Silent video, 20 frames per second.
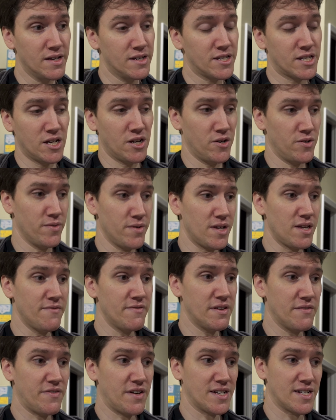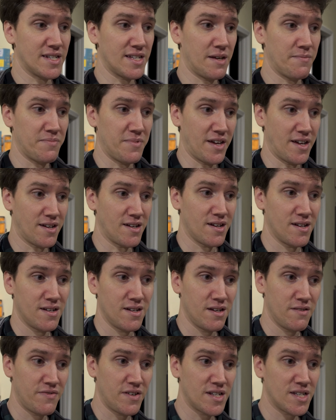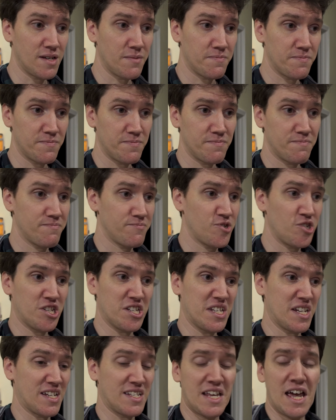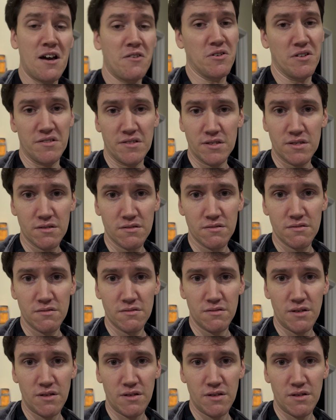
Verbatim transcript: So even if I slept like, if I slept just six hours,